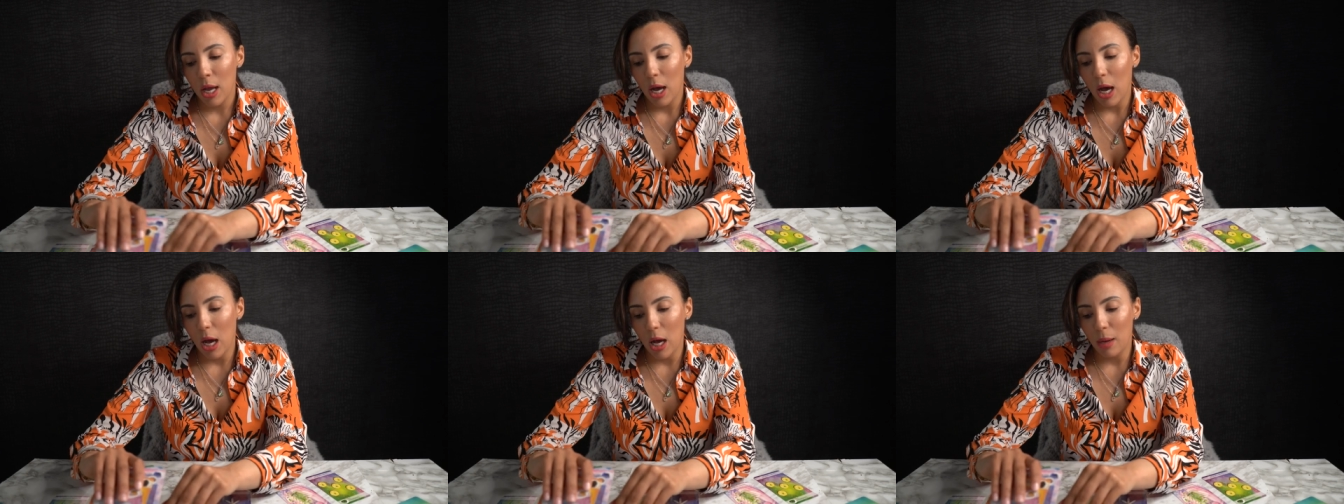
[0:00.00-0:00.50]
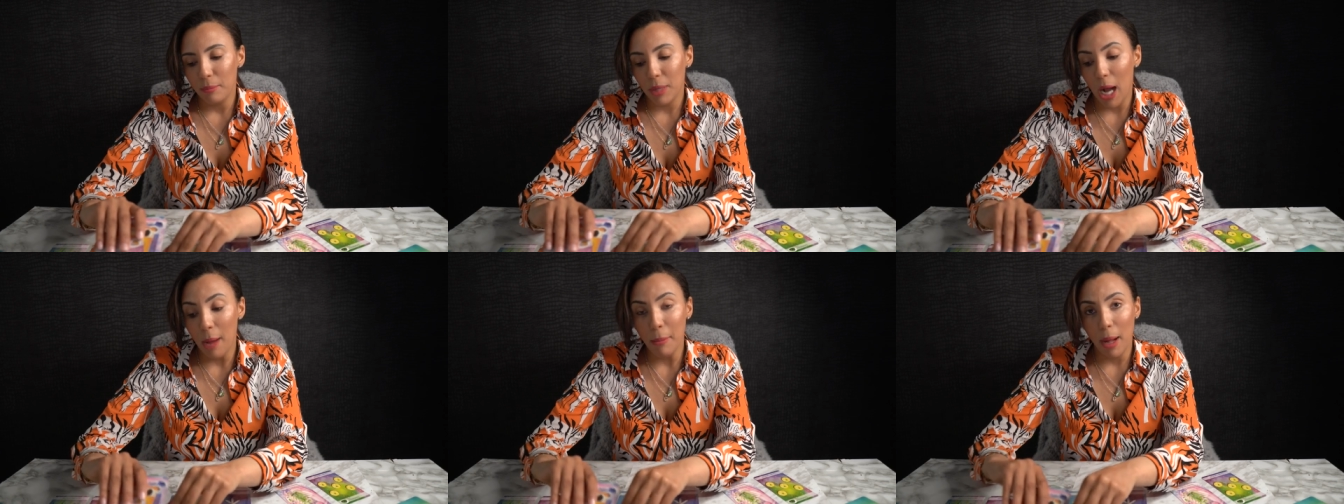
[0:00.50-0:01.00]

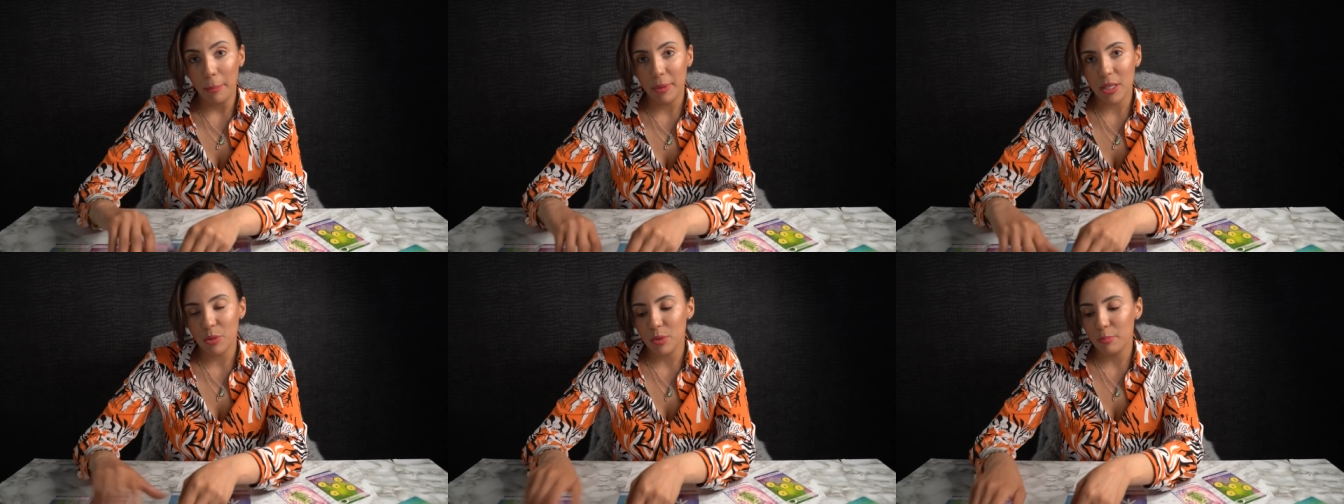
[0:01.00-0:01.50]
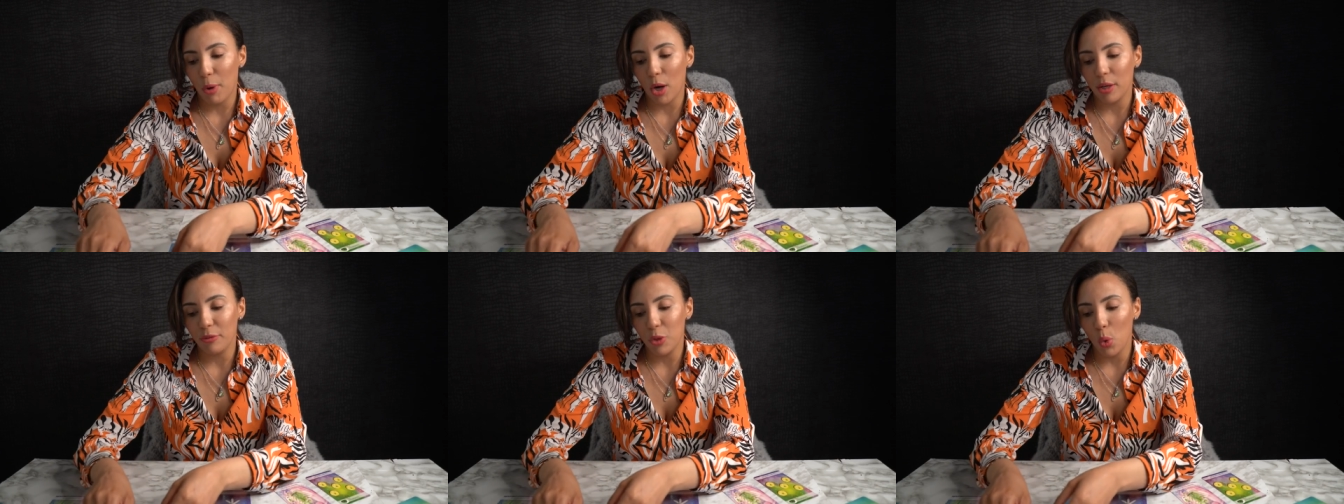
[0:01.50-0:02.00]
come up. This was
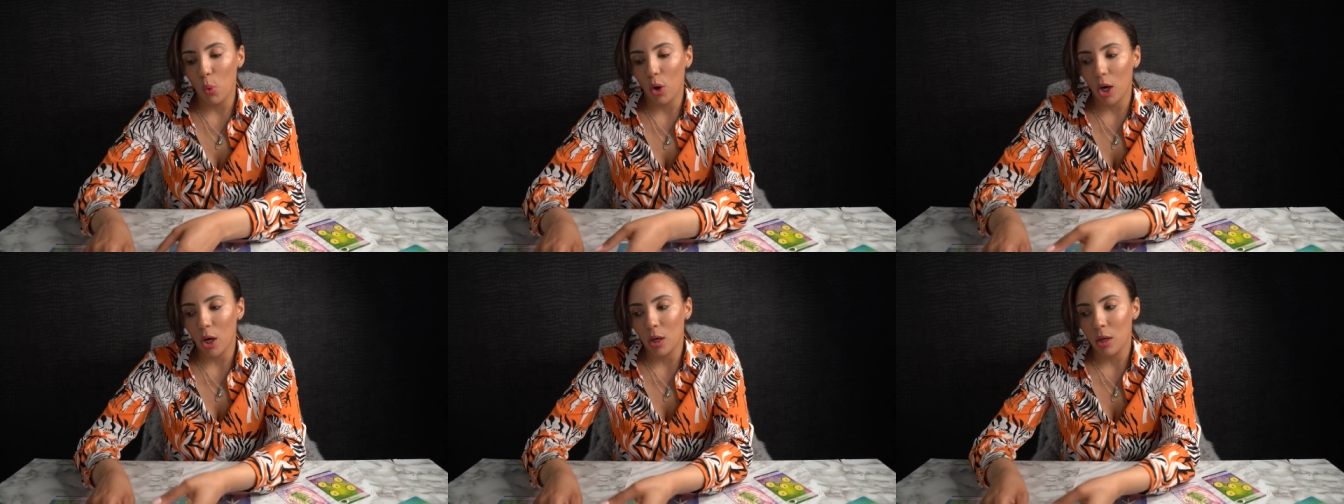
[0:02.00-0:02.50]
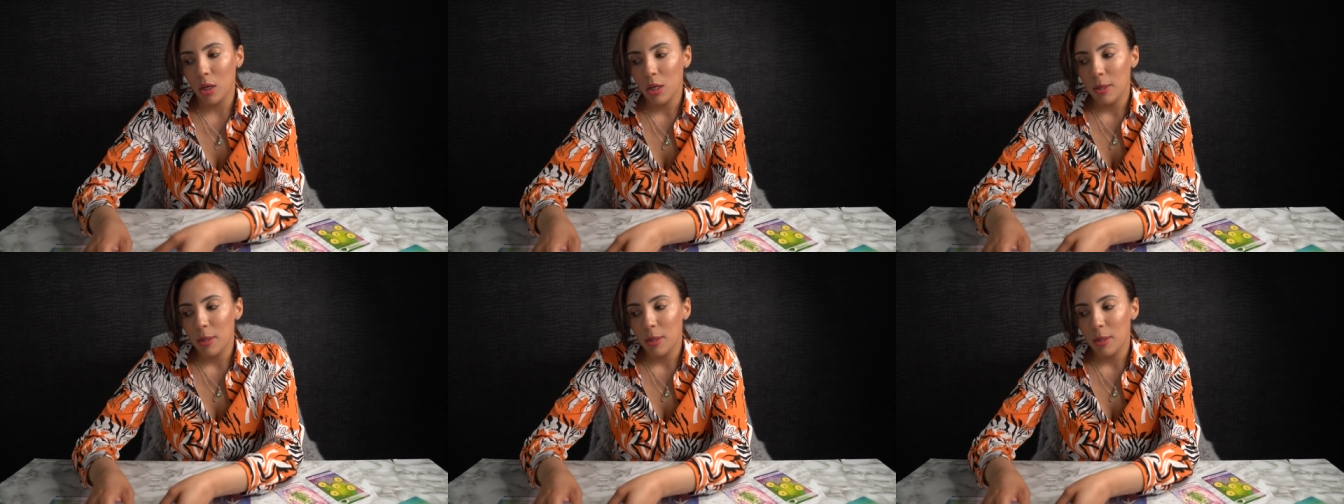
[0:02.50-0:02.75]
part of your